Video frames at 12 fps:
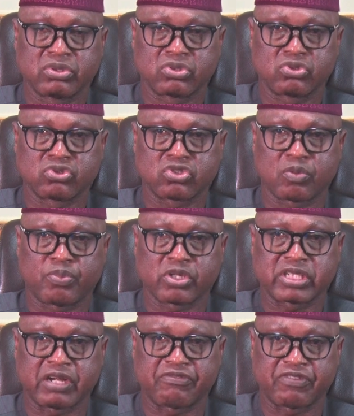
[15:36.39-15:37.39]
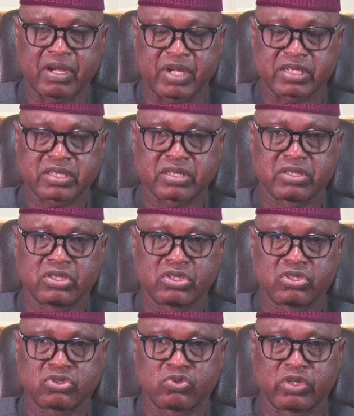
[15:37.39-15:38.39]
to support our farmers
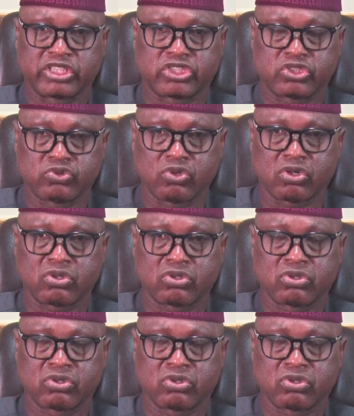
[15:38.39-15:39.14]
to ensure